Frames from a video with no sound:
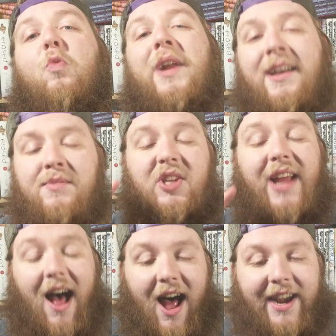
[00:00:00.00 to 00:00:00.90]
When it comes to
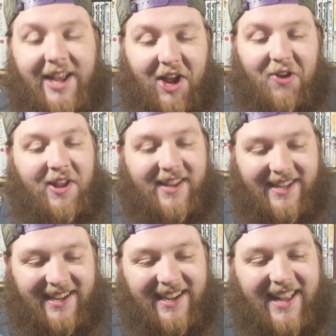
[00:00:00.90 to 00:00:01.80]
the audio
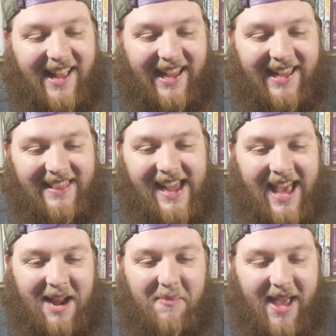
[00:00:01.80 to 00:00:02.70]
in the
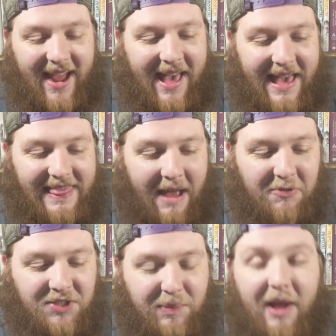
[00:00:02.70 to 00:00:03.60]
anime, that
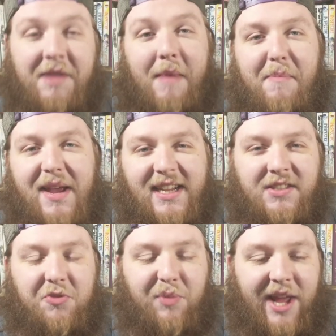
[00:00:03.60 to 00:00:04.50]
was probably my
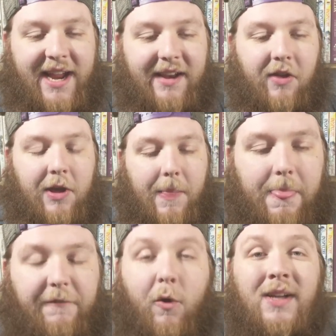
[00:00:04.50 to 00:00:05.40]
biggest complaint.
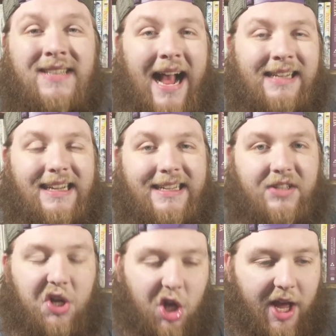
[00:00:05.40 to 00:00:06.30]
The voice acting
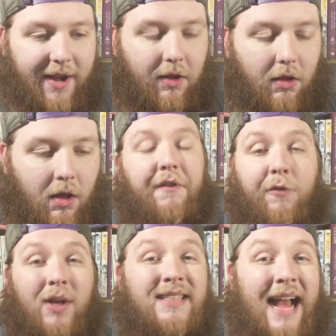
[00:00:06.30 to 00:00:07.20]
isn't good. The
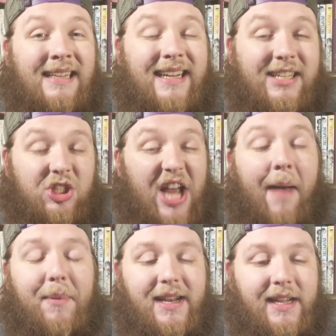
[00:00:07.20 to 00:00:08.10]
voice acting in
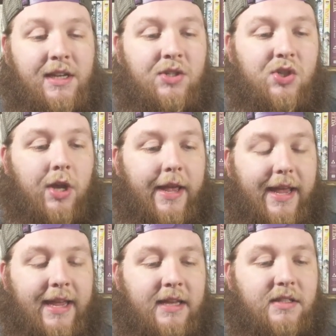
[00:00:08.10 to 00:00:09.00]
Japanese
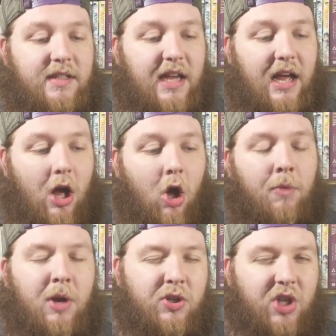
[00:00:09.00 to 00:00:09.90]
is uh,
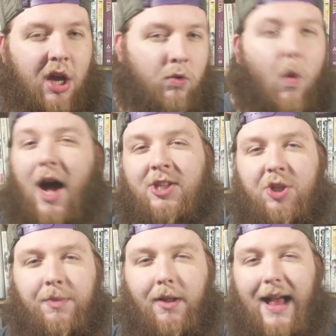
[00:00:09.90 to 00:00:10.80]
almost
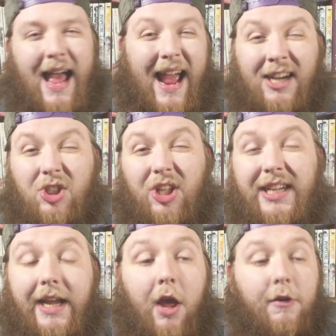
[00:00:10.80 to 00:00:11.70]
unwatchable. I
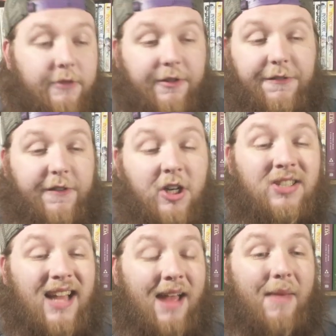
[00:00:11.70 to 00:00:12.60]
actually, for the
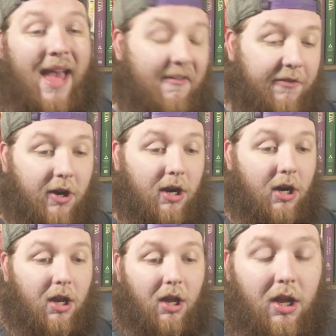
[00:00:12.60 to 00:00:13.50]
first time
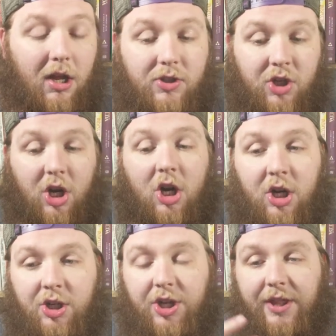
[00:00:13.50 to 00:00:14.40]
ever,
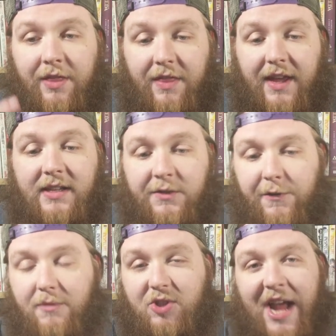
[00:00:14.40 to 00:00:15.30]
turned this
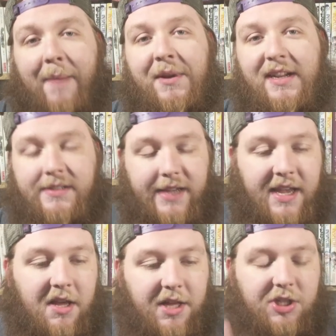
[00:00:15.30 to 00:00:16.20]
from Japanese to
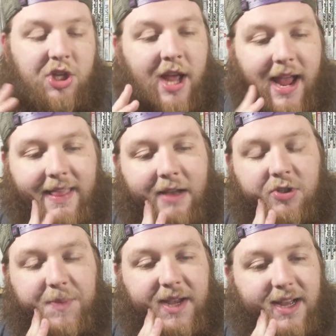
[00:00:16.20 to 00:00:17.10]
English, and that
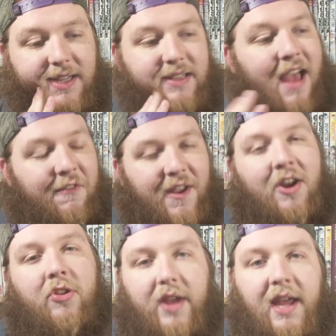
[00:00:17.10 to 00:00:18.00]
was because I
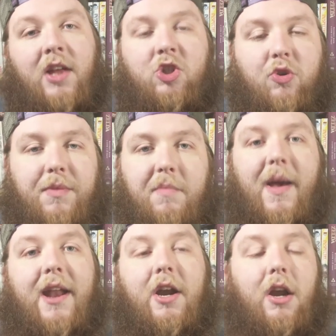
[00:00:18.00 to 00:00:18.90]
figured the English would be
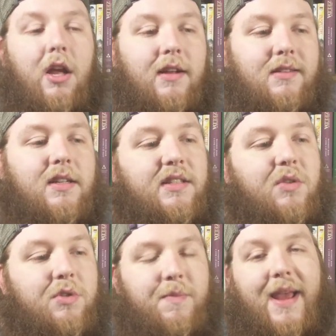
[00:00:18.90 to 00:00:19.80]
better since
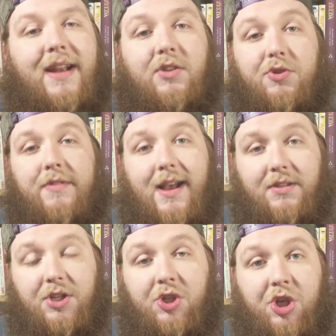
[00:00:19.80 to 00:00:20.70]
it was made in two
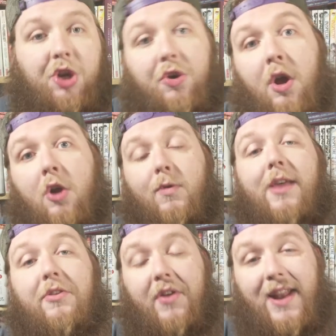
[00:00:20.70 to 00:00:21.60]
thousand two
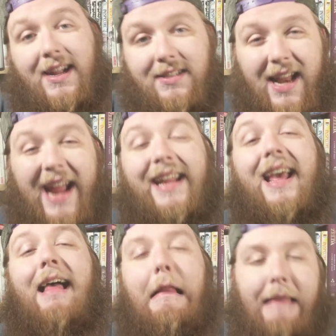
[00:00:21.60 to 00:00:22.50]
rather than nineteen
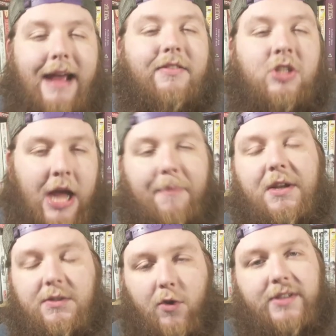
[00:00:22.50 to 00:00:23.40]
eighty, like the
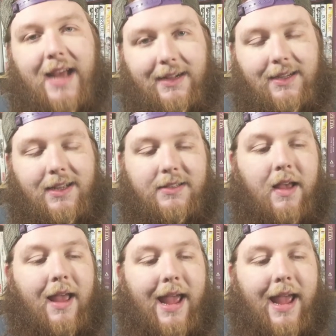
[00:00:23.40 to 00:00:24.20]
Japanese voice acting is.